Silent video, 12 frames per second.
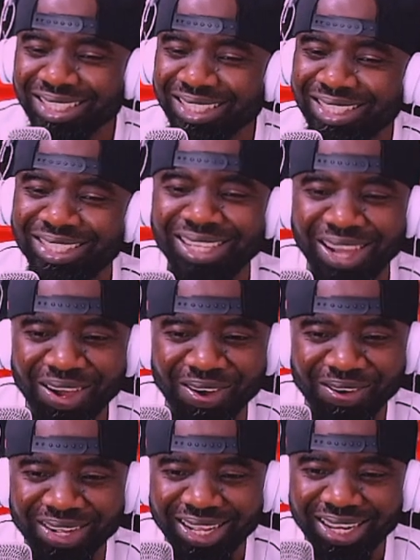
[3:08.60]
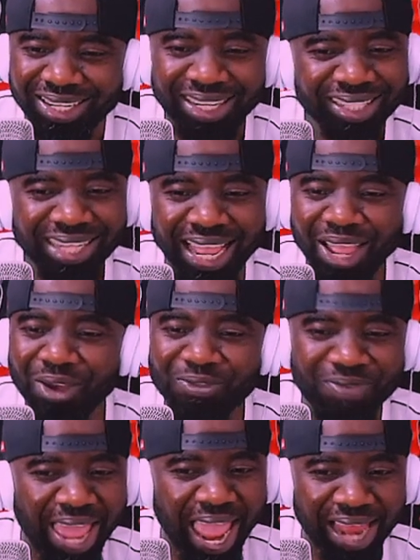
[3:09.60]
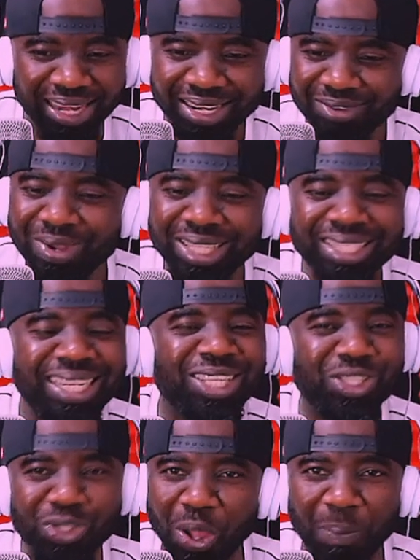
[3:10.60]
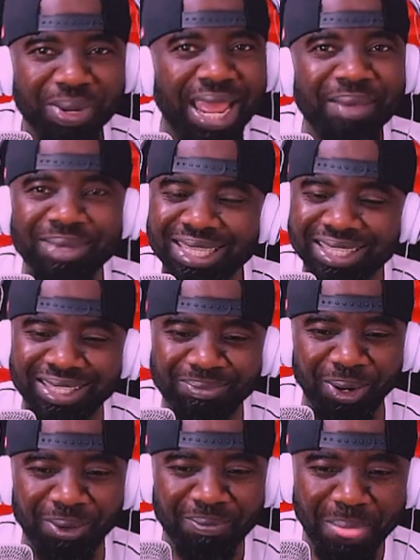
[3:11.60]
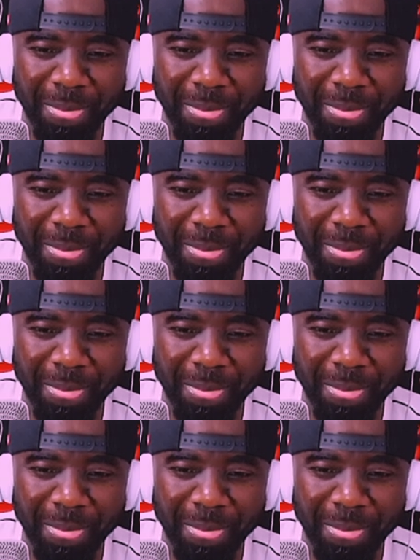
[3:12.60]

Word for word: Yo, this not your fair. Waiting to sup, now be this, bro.